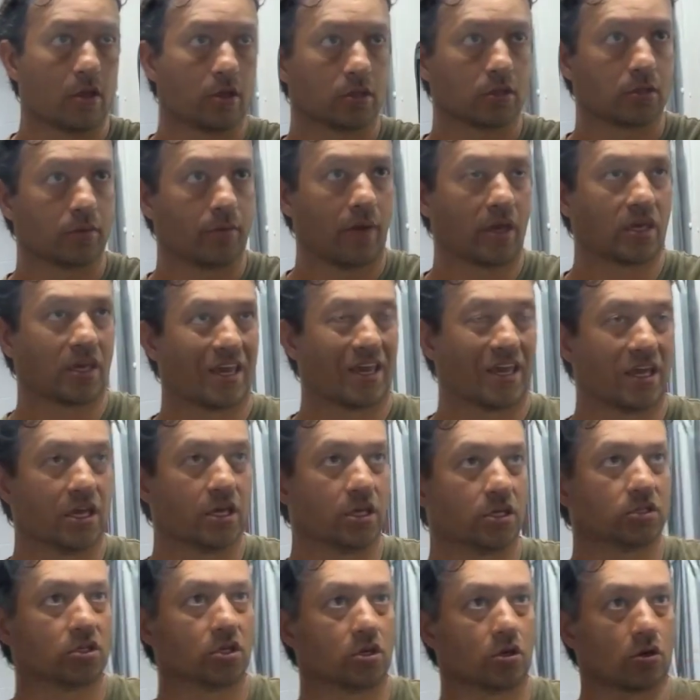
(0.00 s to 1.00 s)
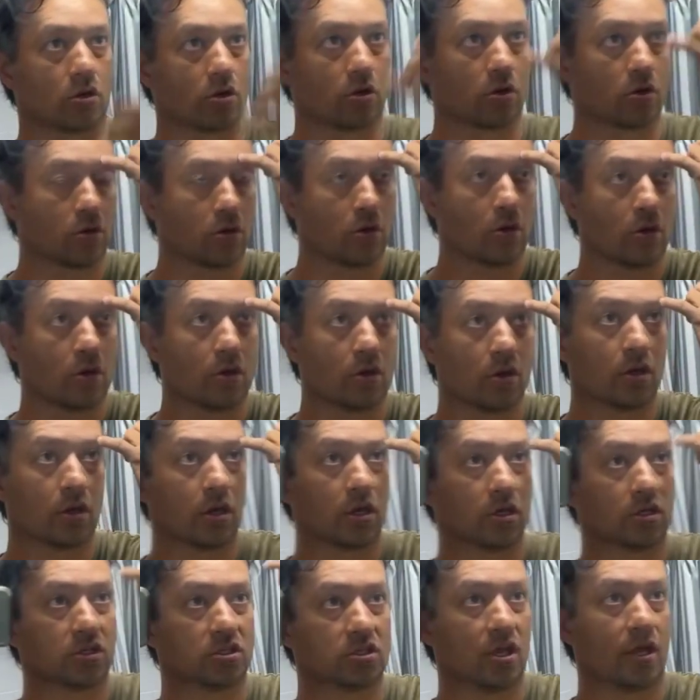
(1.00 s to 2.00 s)
to make it easier
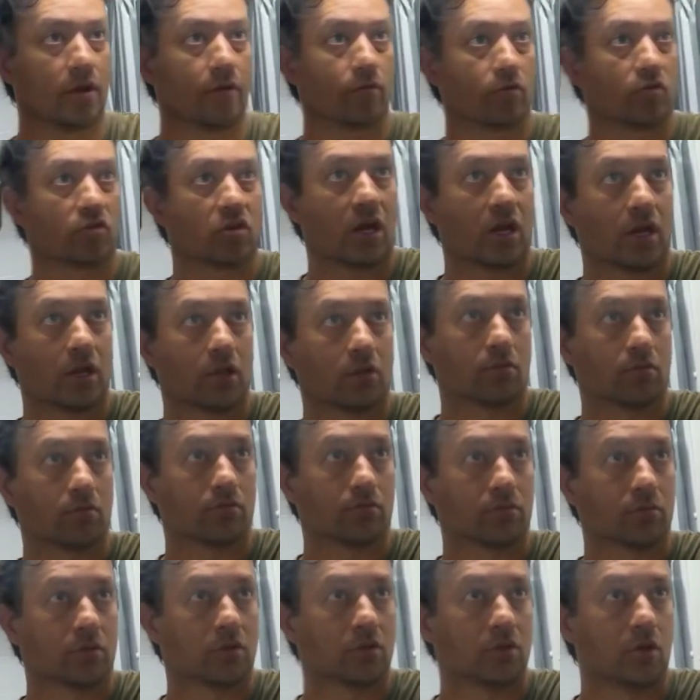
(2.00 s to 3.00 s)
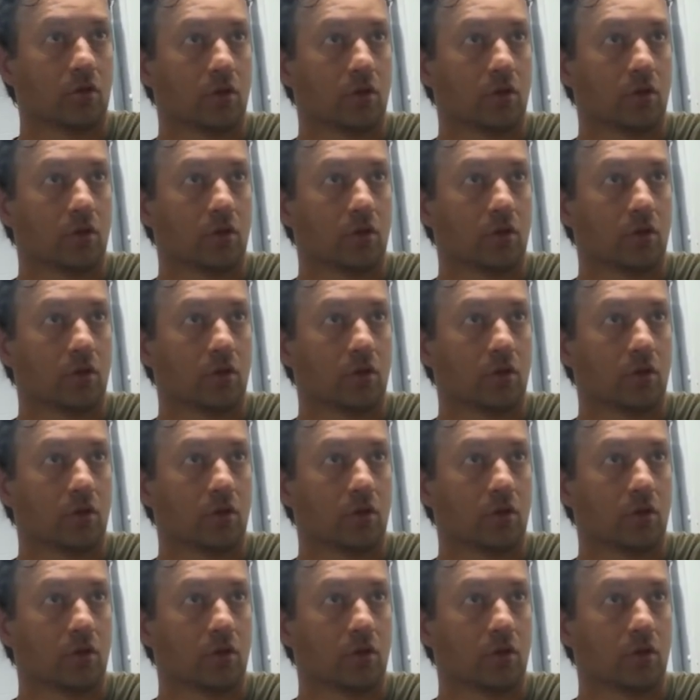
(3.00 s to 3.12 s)
instead of trying to do